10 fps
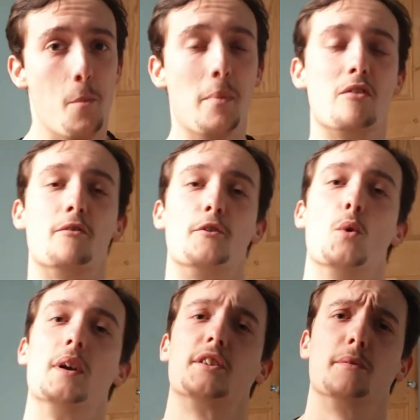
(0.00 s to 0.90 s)
me
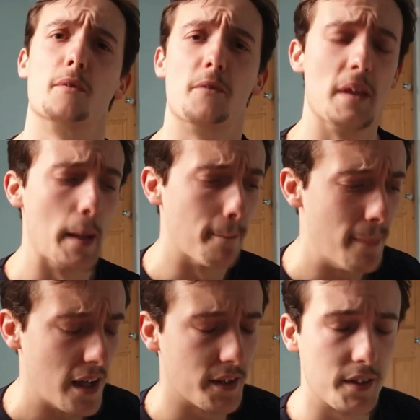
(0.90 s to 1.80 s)
reviewing some of the
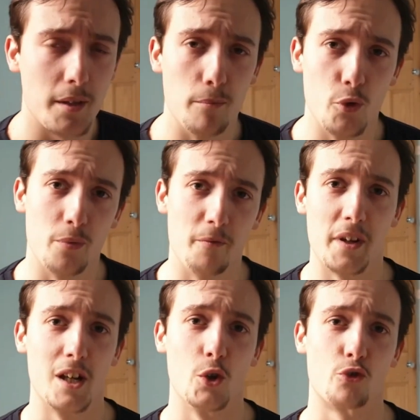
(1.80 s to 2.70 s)
best movement
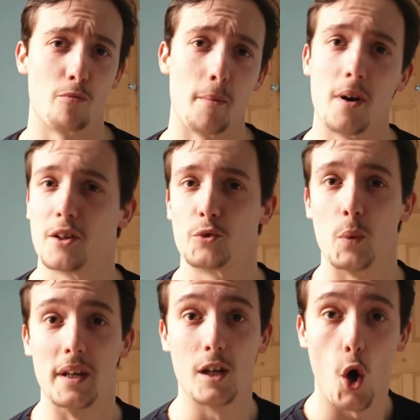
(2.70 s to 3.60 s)
videos from the past week